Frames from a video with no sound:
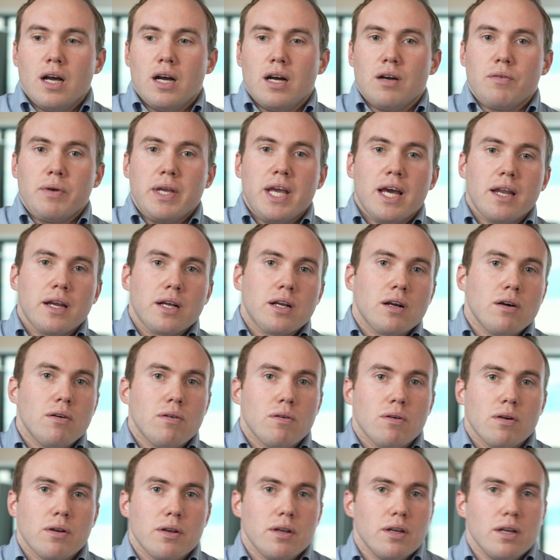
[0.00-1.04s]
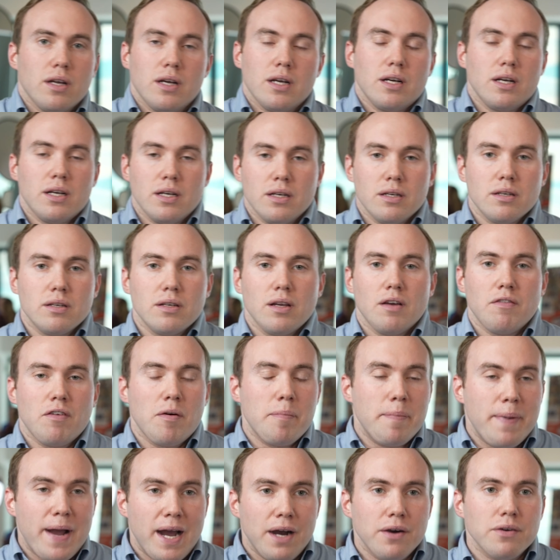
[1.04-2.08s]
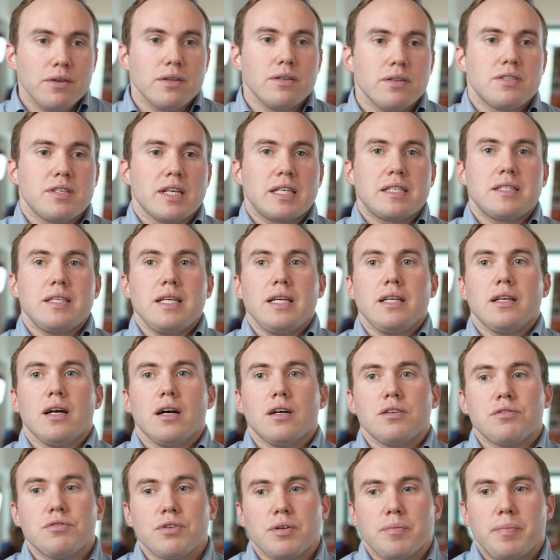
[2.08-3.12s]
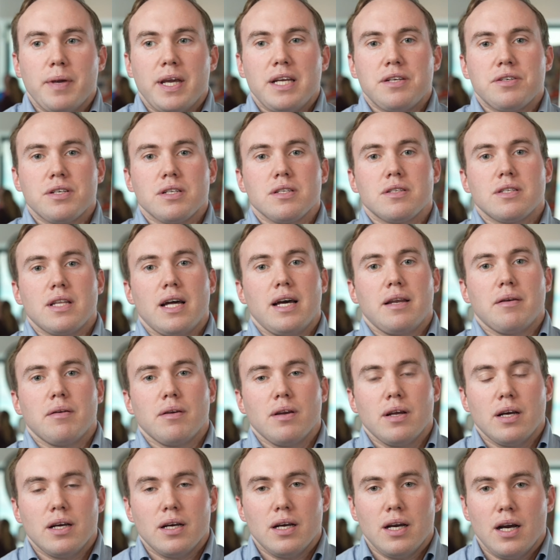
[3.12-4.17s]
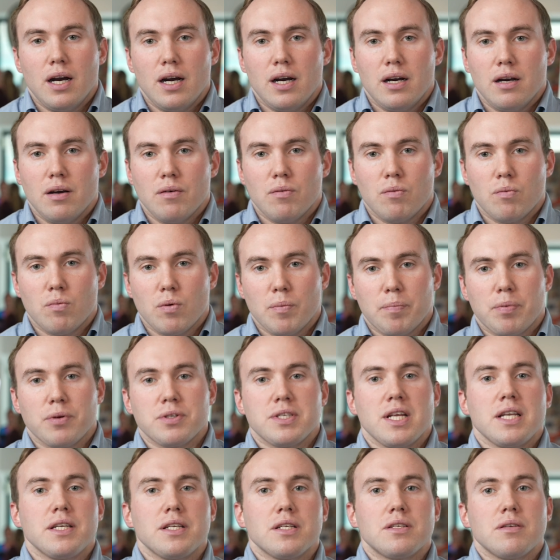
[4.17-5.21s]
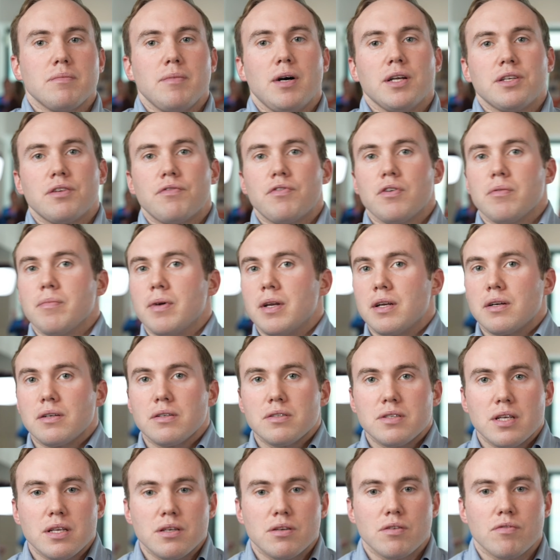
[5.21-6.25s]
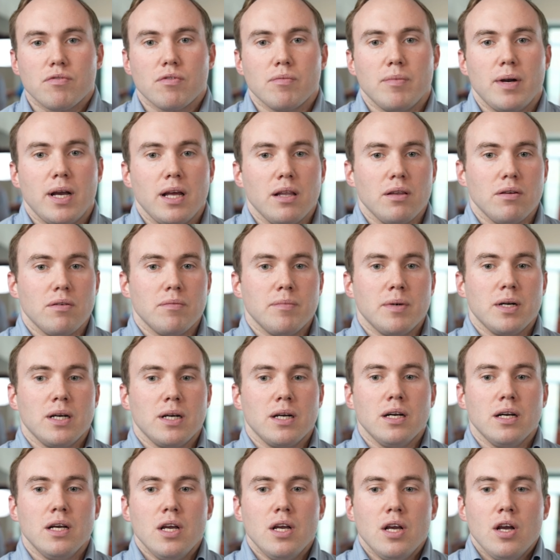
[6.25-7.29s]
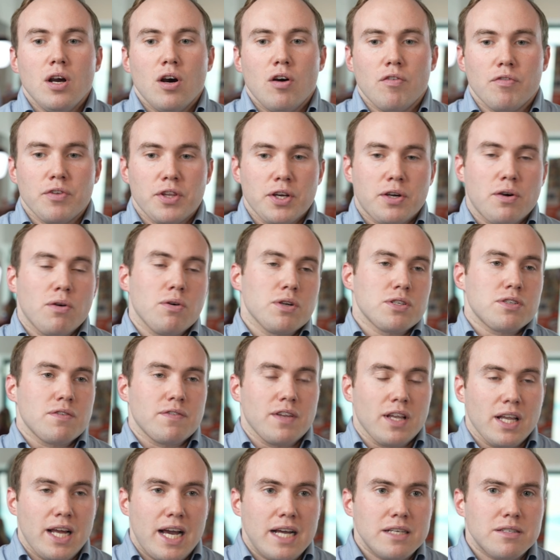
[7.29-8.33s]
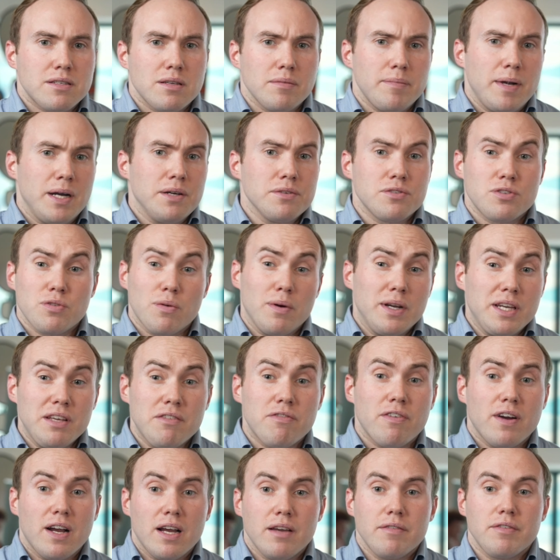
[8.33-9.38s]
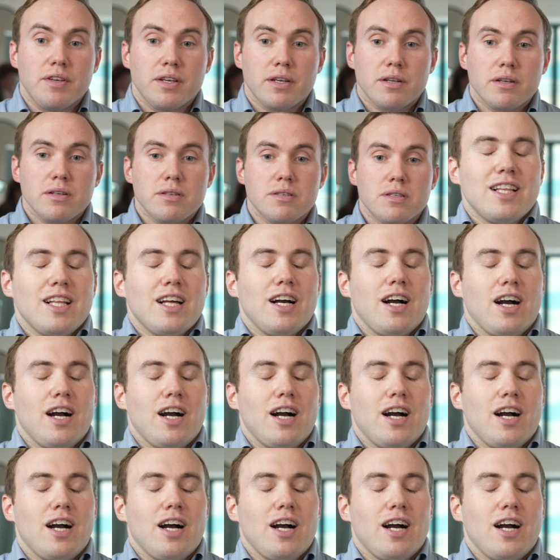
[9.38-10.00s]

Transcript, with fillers: We had a cohort of about 1,600 patients that were presented to Montefiore Medical Center for myeloma over the course of the last about 25 years.